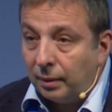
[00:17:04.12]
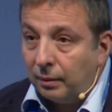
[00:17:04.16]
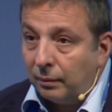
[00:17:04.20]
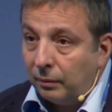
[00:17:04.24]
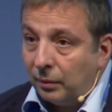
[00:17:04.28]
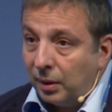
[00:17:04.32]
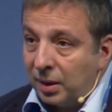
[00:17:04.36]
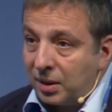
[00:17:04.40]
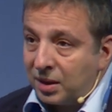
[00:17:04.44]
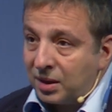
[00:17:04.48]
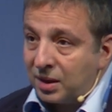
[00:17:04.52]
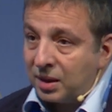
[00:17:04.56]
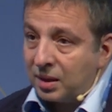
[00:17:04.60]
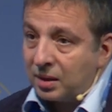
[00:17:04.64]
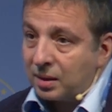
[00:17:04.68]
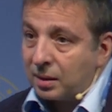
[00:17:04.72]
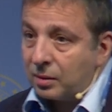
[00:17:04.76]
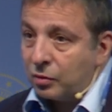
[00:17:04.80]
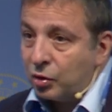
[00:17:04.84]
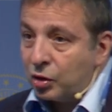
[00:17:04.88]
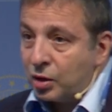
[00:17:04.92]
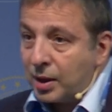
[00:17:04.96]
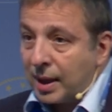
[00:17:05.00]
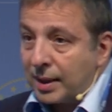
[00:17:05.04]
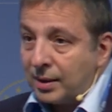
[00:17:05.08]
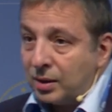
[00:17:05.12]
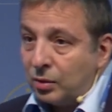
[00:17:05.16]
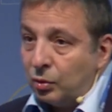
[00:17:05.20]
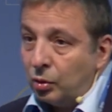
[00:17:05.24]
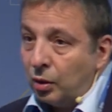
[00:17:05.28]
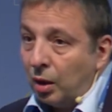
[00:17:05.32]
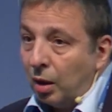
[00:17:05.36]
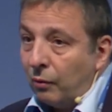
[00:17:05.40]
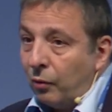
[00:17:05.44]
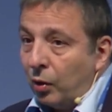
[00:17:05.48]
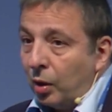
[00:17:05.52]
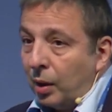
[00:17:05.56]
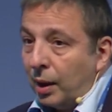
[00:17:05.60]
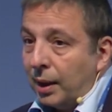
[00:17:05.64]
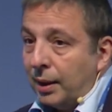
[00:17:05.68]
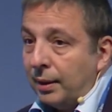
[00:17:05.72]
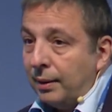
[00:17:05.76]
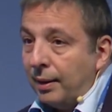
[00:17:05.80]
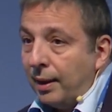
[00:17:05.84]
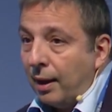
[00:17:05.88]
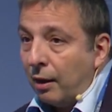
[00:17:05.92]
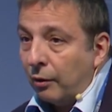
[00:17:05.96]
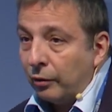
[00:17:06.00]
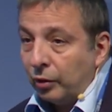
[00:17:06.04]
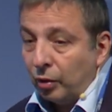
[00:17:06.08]
this is just to give you an
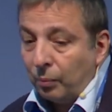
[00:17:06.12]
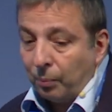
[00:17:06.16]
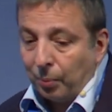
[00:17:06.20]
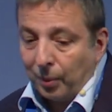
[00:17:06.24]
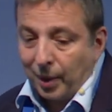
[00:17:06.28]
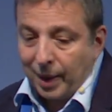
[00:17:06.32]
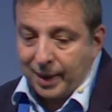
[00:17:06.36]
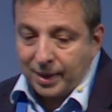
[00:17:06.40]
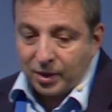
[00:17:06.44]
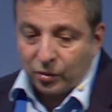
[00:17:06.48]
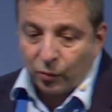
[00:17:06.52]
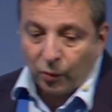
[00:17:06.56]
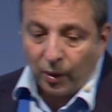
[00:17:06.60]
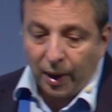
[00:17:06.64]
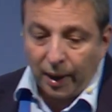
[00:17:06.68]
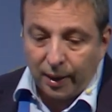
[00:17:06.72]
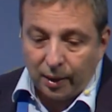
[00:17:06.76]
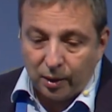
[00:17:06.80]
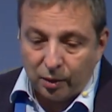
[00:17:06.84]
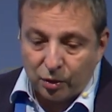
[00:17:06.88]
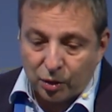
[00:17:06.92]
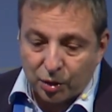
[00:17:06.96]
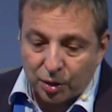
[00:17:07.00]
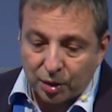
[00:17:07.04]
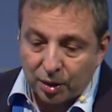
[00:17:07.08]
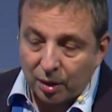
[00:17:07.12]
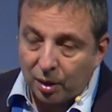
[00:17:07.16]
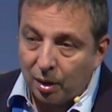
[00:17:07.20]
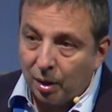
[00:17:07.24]
idea of the price range.